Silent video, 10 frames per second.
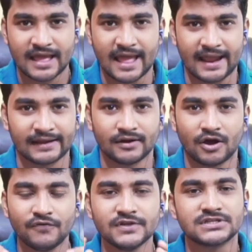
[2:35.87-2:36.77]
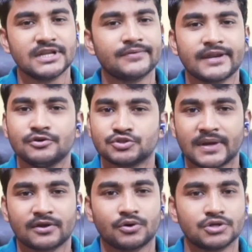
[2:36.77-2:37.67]
And obviously you can use
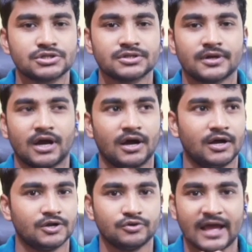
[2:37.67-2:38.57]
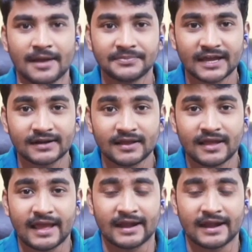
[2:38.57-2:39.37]
my course to have that.